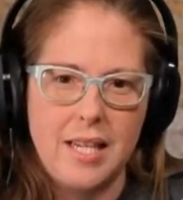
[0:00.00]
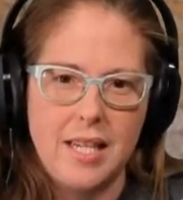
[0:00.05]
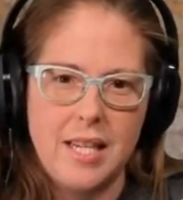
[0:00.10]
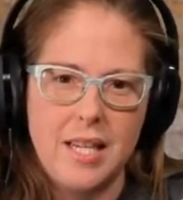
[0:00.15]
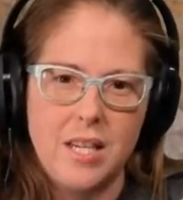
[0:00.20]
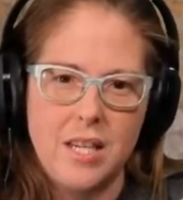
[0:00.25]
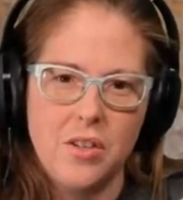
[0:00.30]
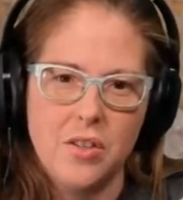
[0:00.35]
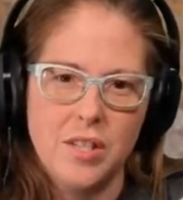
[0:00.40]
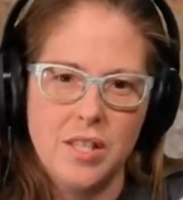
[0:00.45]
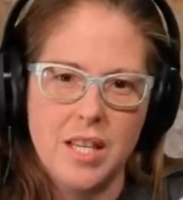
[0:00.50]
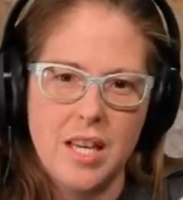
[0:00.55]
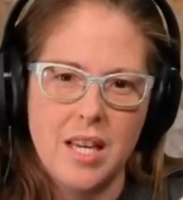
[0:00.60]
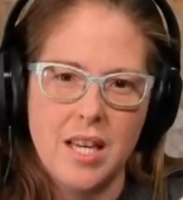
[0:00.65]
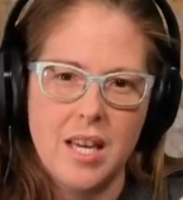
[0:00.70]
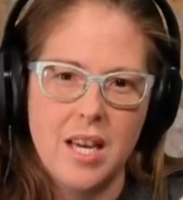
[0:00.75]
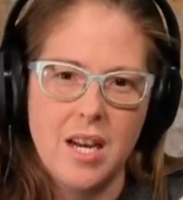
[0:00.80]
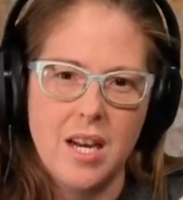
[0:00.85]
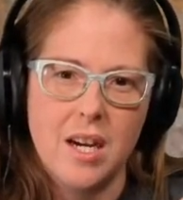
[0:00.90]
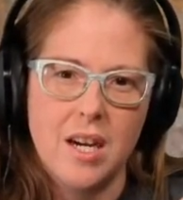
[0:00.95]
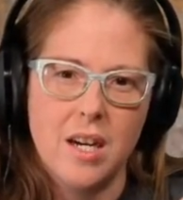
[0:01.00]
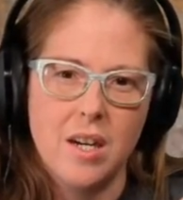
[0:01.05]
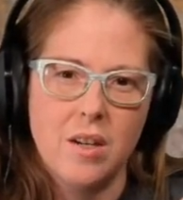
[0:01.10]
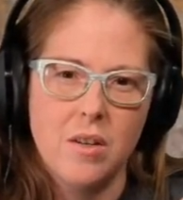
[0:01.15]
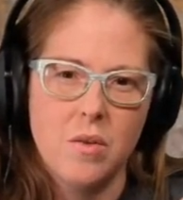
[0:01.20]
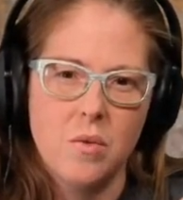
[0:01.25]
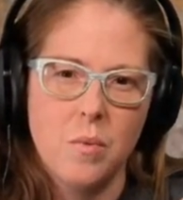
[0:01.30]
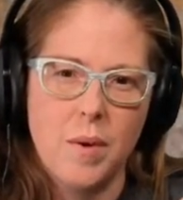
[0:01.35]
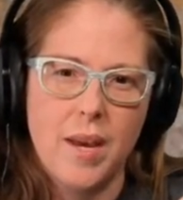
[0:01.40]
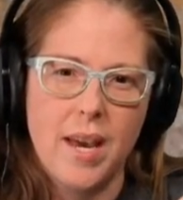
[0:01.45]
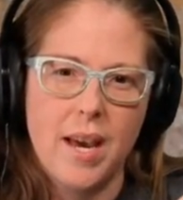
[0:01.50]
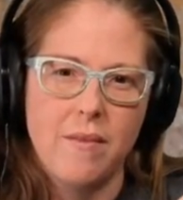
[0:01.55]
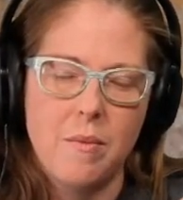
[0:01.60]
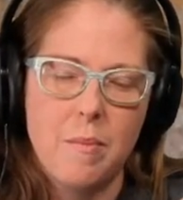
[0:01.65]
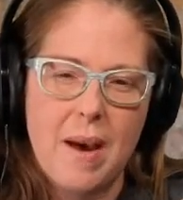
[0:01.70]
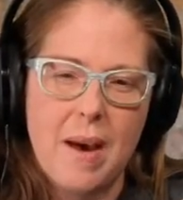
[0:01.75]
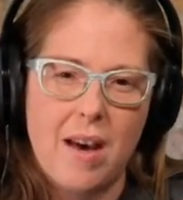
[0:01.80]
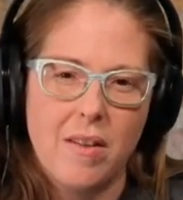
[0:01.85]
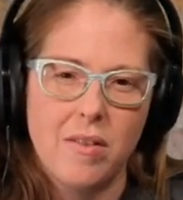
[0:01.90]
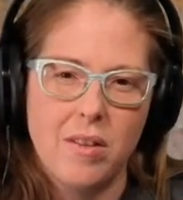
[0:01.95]
You'll see here we have a
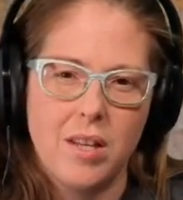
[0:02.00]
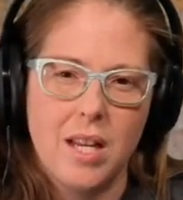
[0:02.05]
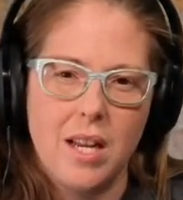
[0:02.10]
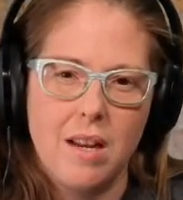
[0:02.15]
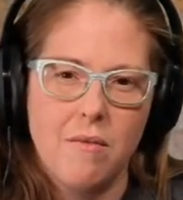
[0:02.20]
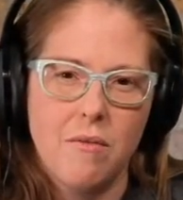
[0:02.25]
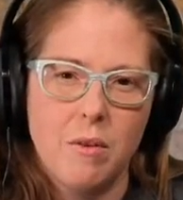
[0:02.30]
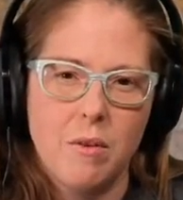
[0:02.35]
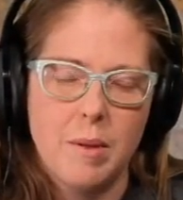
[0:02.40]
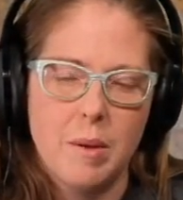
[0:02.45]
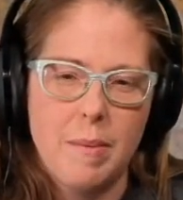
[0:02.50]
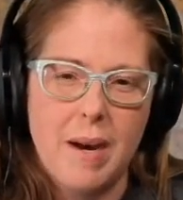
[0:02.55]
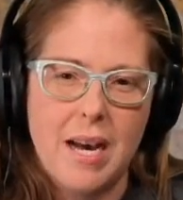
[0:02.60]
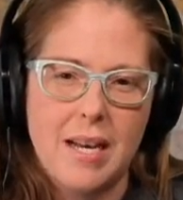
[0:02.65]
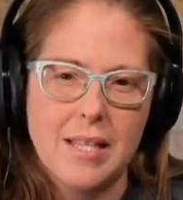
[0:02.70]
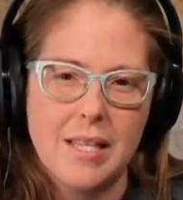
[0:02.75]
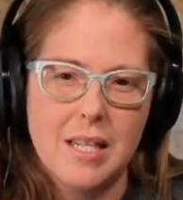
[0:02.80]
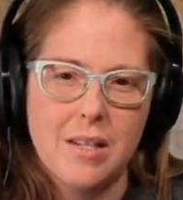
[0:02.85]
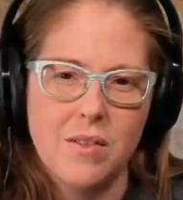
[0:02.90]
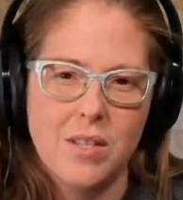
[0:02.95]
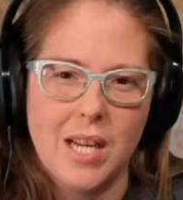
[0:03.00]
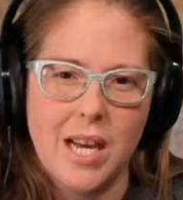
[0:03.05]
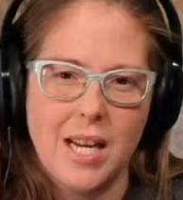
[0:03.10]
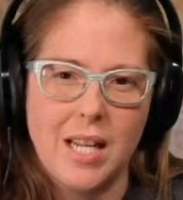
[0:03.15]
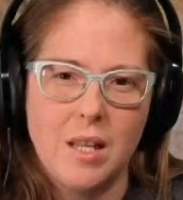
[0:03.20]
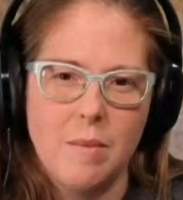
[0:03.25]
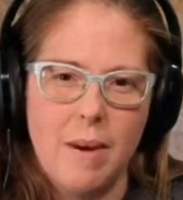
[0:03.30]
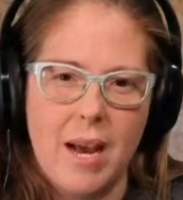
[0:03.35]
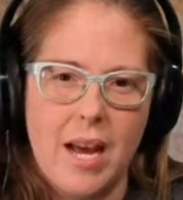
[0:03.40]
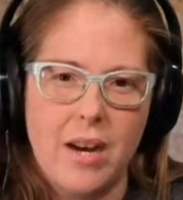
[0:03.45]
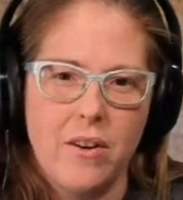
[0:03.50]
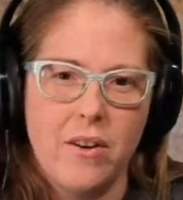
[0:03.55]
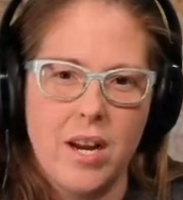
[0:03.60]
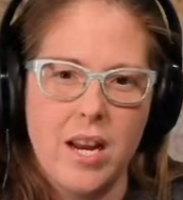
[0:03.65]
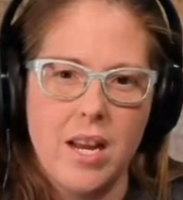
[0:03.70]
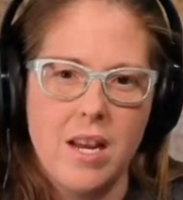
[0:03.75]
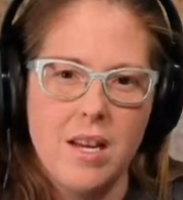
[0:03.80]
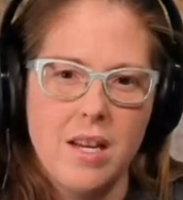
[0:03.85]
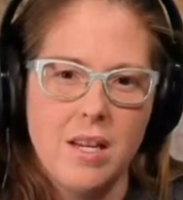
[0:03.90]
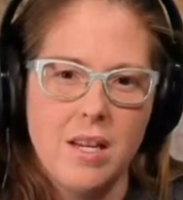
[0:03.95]
path leading from the positive side of the battery